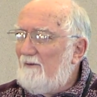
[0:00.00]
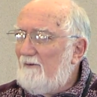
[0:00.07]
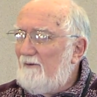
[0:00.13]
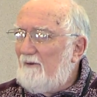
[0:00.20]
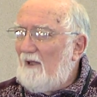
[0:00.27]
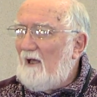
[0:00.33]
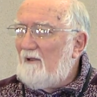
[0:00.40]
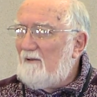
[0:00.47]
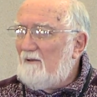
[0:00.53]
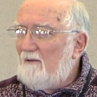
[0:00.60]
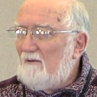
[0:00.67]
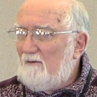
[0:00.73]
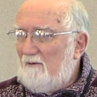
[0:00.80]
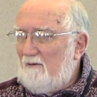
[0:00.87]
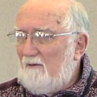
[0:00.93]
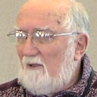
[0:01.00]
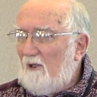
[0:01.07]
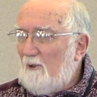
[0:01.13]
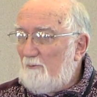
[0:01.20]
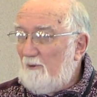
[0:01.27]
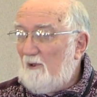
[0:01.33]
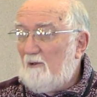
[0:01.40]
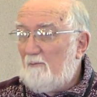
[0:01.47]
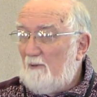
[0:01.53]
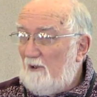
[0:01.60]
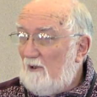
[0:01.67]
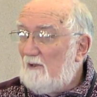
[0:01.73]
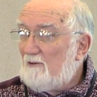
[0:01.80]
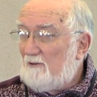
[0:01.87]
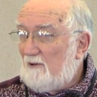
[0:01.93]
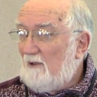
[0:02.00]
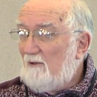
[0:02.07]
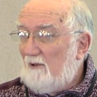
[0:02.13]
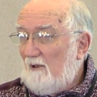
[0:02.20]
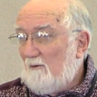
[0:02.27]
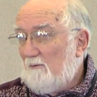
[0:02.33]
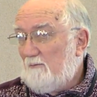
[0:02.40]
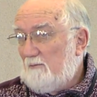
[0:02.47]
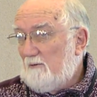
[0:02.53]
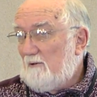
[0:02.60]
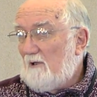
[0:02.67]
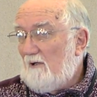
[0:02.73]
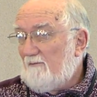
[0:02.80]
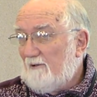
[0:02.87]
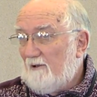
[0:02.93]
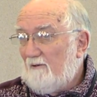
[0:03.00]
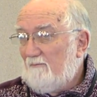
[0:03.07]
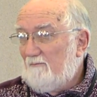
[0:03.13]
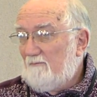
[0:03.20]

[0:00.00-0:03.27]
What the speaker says: That Airbnb has said they will cover.